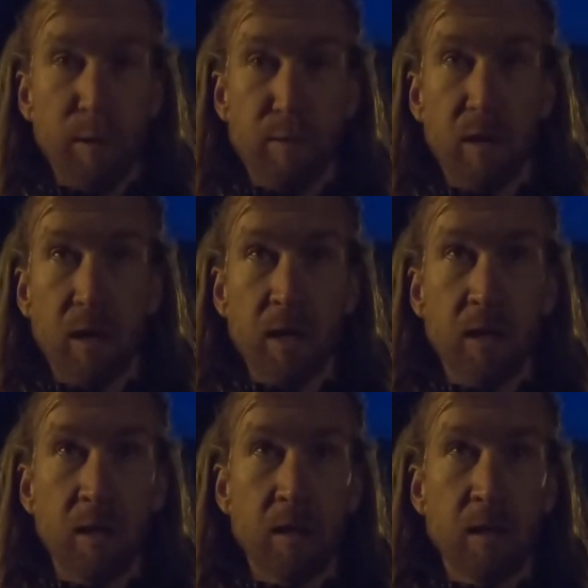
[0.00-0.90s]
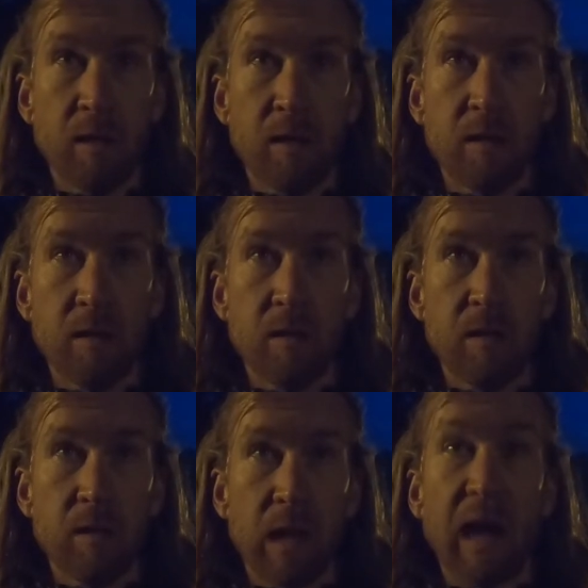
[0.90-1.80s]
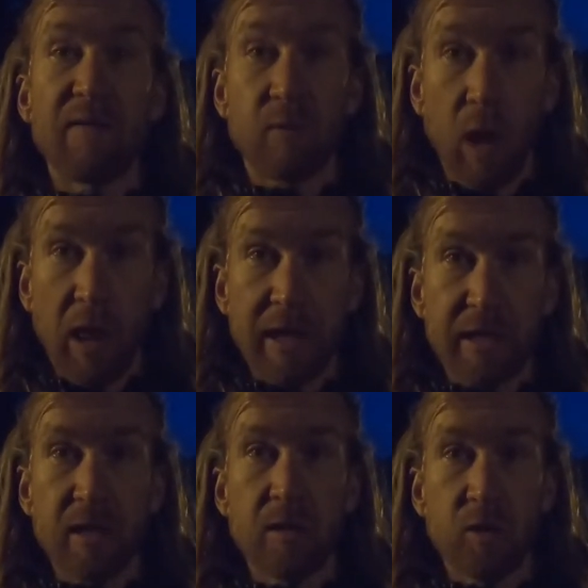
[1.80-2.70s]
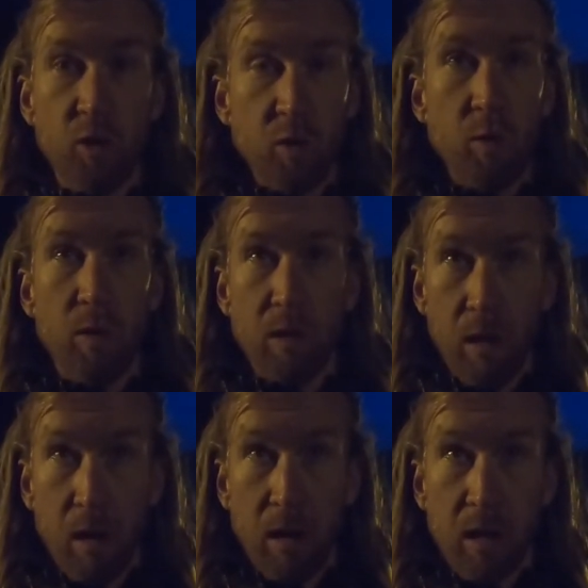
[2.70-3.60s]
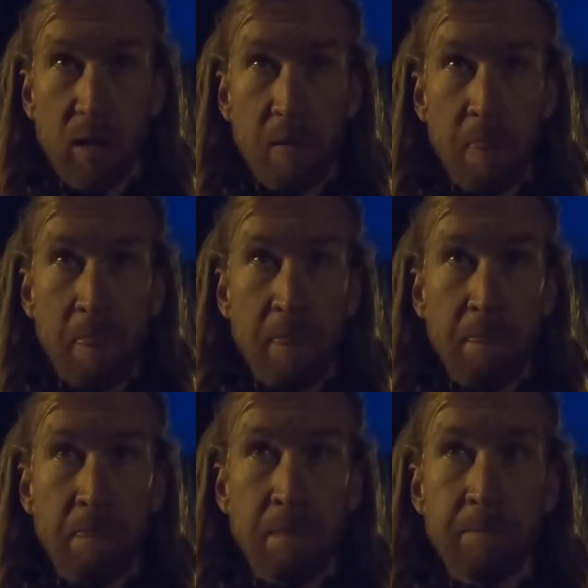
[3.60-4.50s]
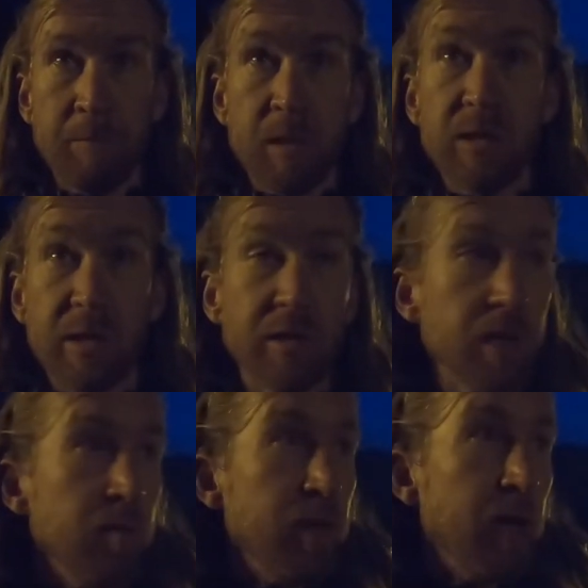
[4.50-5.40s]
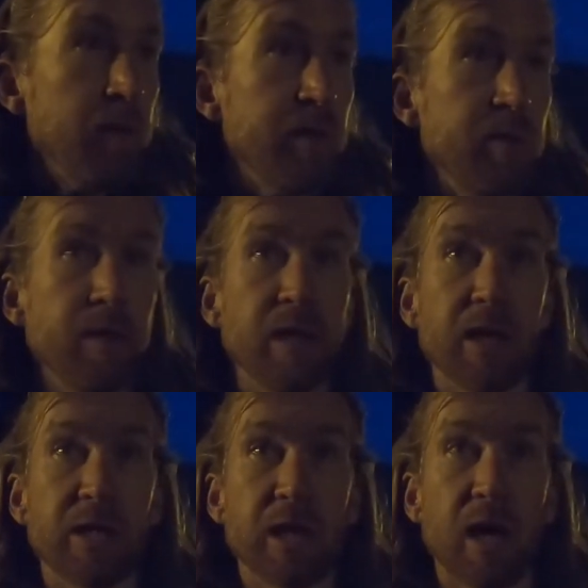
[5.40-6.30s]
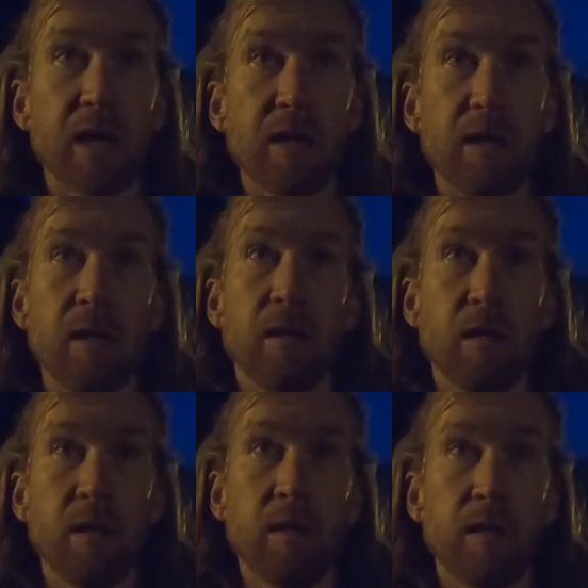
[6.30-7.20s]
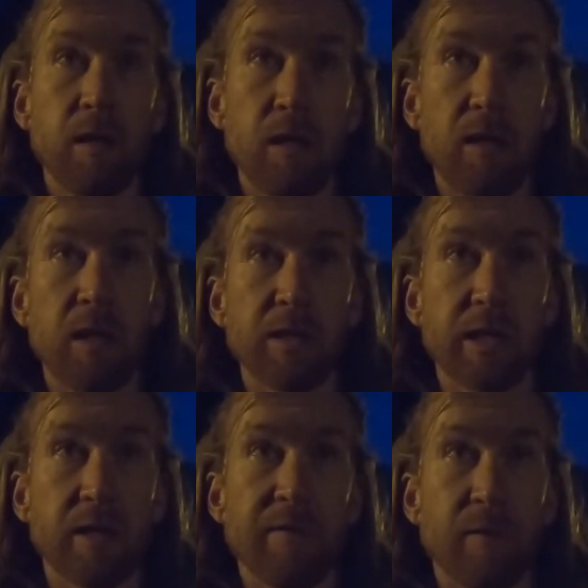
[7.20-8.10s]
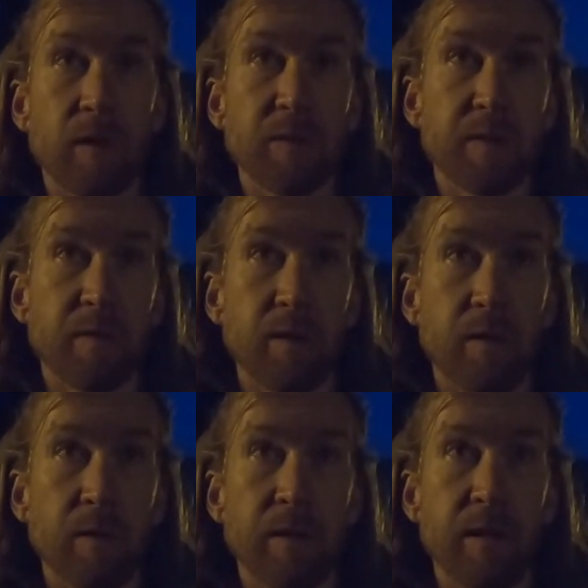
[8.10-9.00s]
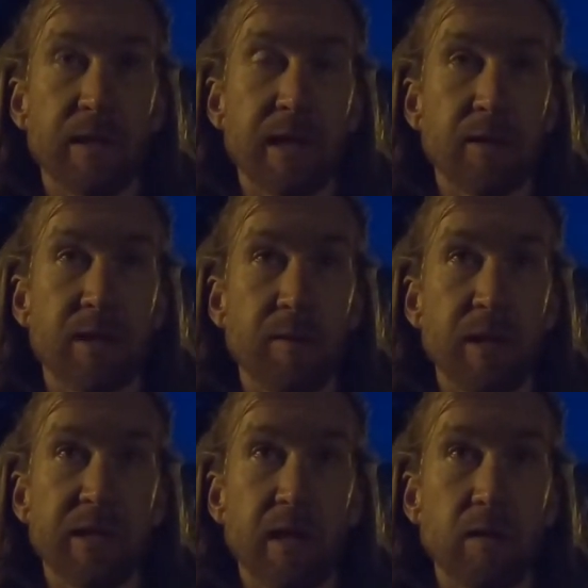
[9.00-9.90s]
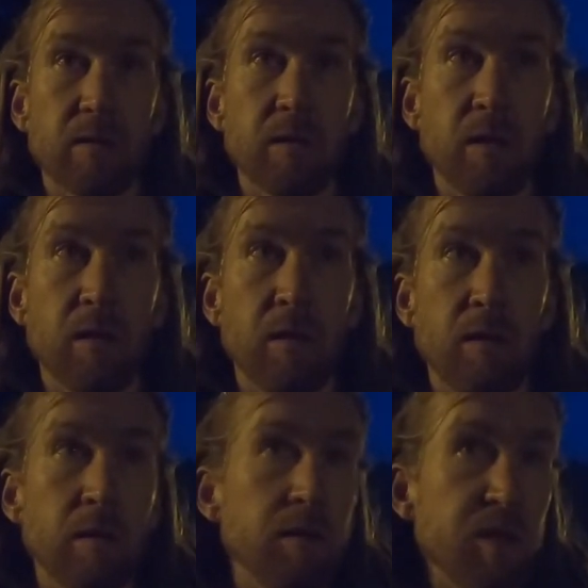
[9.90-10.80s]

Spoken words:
went wrong. I frolicked too long. Seriously, when I was doing that shot in the enchanted forest between the north and the south summit of Sentinel, the